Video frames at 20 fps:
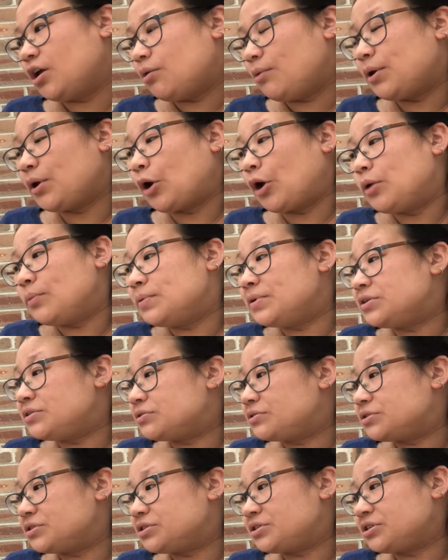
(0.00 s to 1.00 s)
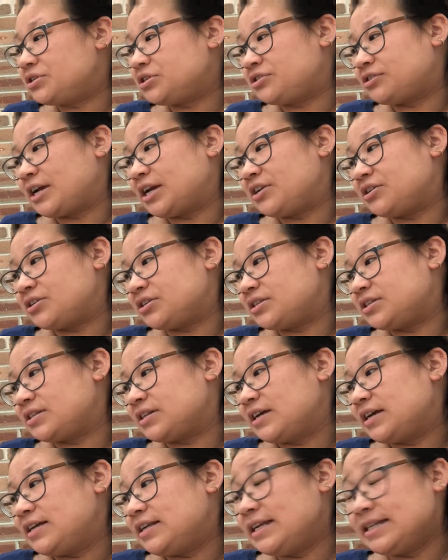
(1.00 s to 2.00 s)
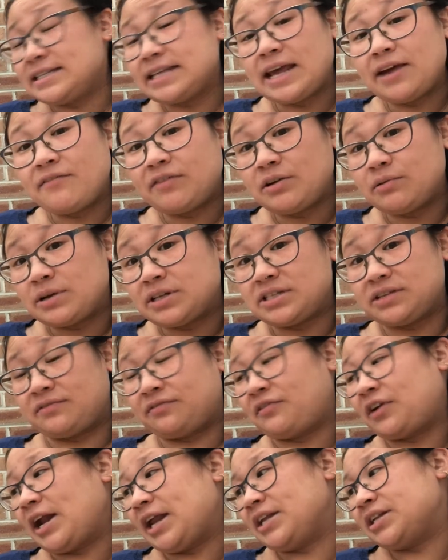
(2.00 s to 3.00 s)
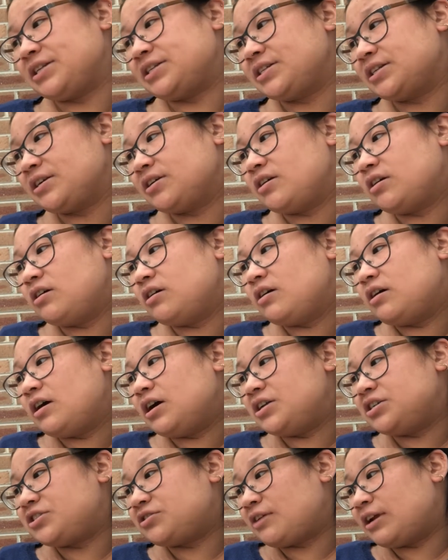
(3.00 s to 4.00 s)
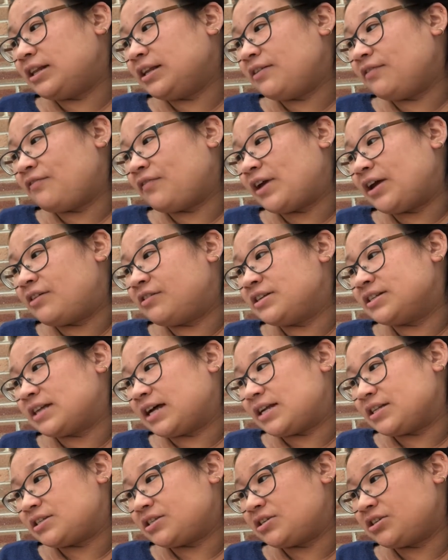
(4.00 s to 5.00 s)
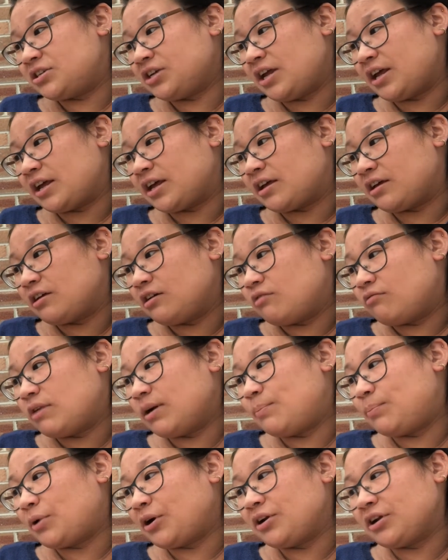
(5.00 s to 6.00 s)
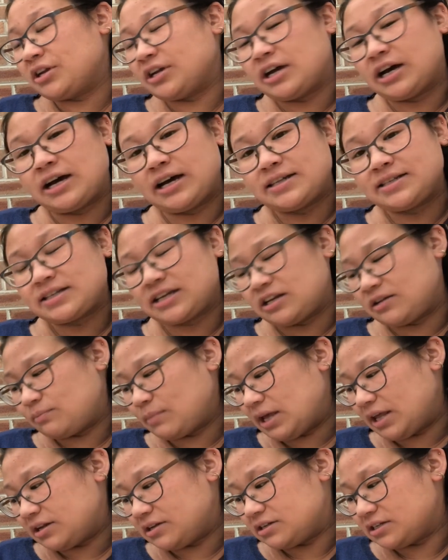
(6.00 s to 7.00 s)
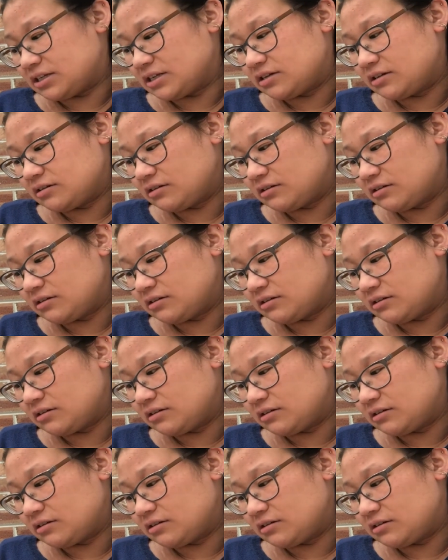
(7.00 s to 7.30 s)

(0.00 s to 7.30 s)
We open doors to strangers. Yes, everyone's a friend. Australia Fair is ours to share, where broken hearts can mend.